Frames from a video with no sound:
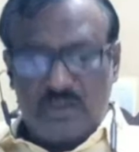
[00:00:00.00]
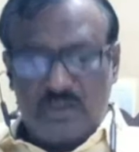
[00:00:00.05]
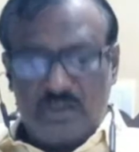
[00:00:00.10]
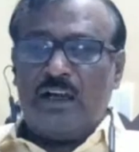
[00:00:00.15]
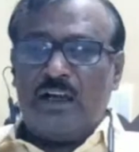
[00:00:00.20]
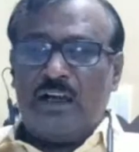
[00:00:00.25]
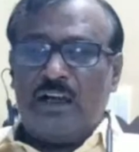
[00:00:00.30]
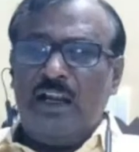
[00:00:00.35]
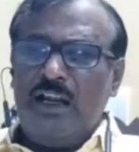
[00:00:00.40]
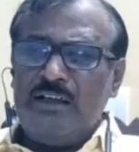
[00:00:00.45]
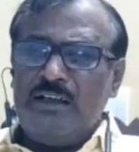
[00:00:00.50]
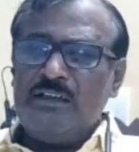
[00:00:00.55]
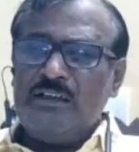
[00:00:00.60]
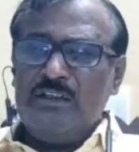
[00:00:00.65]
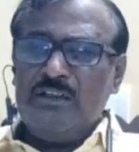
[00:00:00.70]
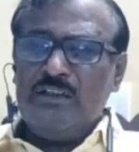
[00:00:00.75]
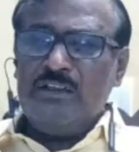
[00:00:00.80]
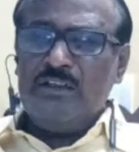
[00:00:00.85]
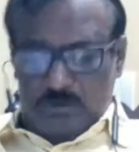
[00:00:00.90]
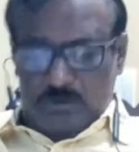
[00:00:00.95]
And
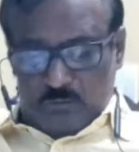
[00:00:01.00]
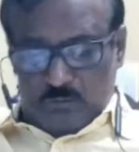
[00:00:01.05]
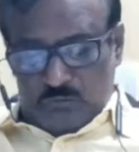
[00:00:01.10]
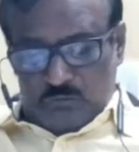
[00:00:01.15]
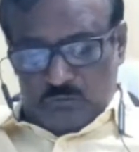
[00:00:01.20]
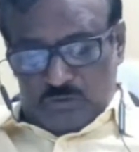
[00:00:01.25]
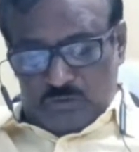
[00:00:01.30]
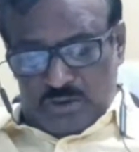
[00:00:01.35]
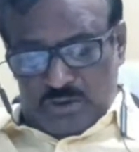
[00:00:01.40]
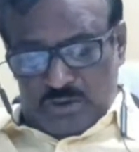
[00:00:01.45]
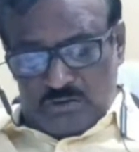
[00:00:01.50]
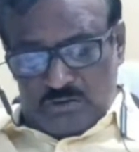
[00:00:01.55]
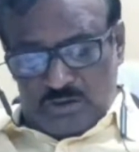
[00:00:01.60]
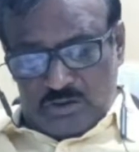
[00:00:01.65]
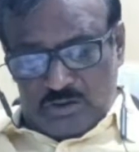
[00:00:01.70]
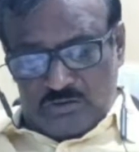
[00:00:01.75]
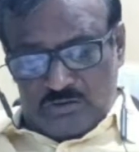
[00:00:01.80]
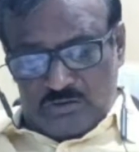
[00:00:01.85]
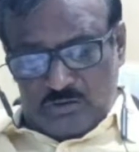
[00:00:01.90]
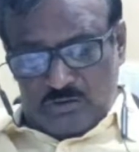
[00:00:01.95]
in
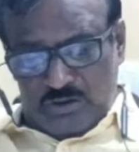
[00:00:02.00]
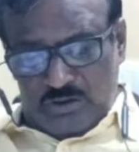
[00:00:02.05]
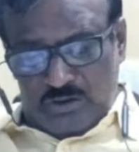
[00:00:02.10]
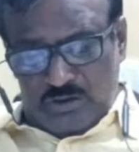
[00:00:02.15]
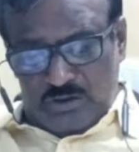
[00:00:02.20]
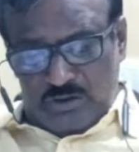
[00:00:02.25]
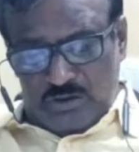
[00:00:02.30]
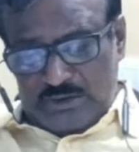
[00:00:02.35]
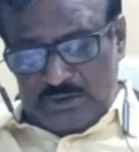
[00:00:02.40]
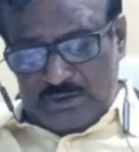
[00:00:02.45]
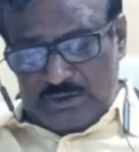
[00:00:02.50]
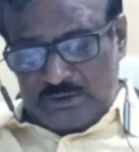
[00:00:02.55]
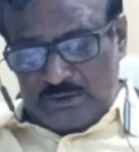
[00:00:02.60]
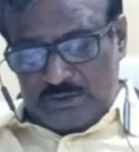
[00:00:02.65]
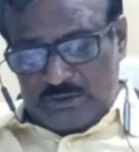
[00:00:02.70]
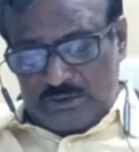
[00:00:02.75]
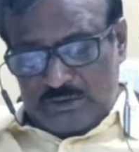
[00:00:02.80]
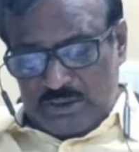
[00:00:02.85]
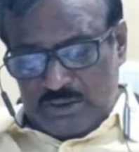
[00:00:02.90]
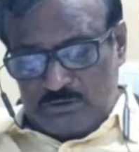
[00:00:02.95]
such, unless the
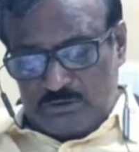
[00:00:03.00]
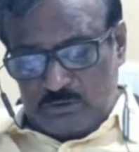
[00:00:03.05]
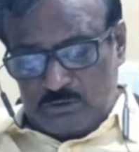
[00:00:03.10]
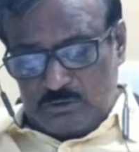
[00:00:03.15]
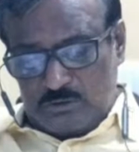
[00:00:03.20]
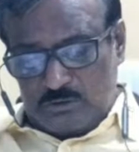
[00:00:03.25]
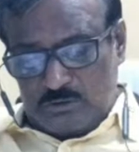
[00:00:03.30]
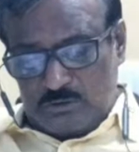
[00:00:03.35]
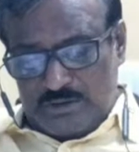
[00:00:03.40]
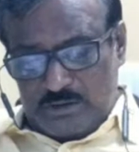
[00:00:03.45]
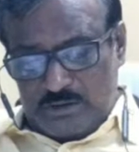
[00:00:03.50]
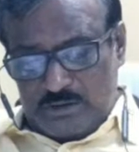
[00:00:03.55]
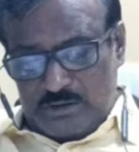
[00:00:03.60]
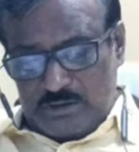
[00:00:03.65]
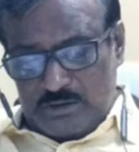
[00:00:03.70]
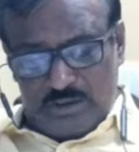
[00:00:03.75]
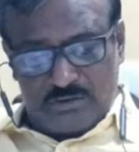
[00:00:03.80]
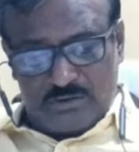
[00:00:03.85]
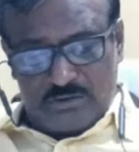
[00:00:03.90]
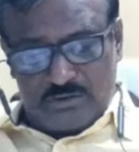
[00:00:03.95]
circumstance otherwise
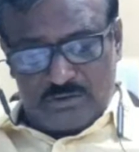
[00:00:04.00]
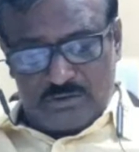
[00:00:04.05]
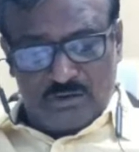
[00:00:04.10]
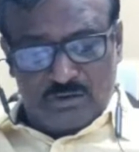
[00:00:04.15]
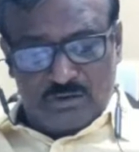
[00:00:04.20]
requires,